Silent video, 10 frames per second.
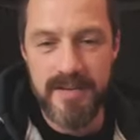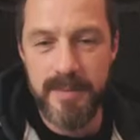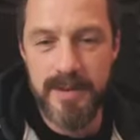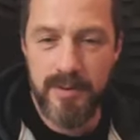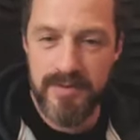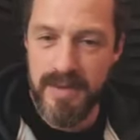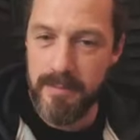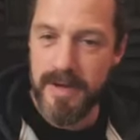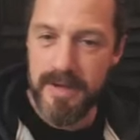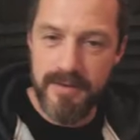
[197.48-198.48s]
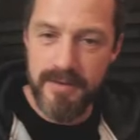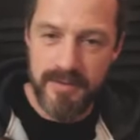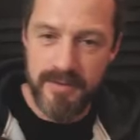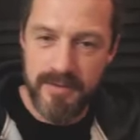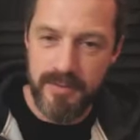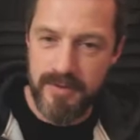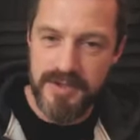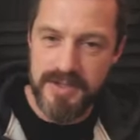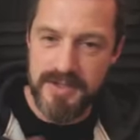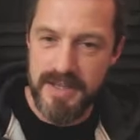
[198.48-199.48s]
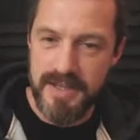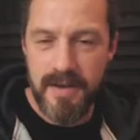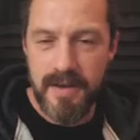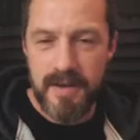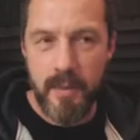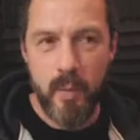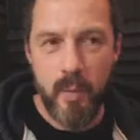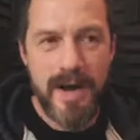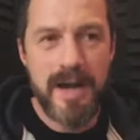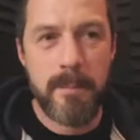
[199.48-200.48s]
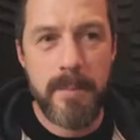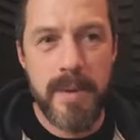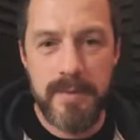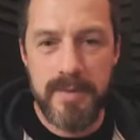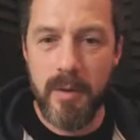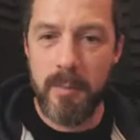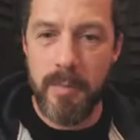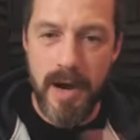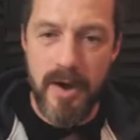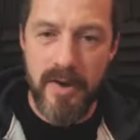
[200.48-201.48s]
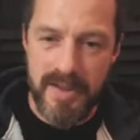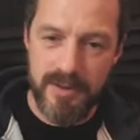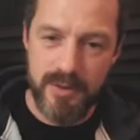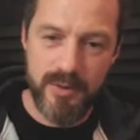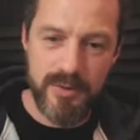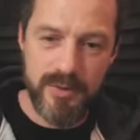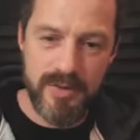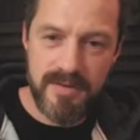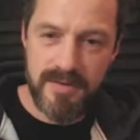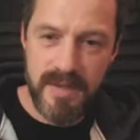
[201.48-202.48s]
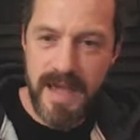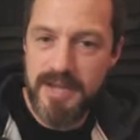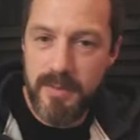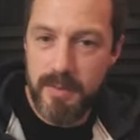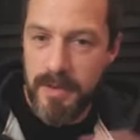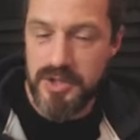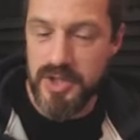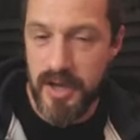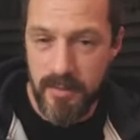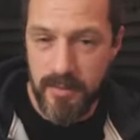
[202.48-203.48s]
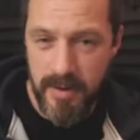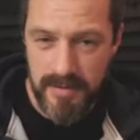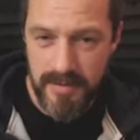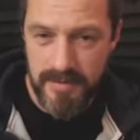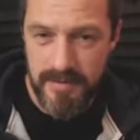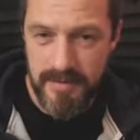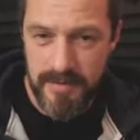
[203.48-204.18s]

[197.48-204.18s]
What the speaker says: I mean, you separated the two stages. Like, why are people now buying into this actually much higher price?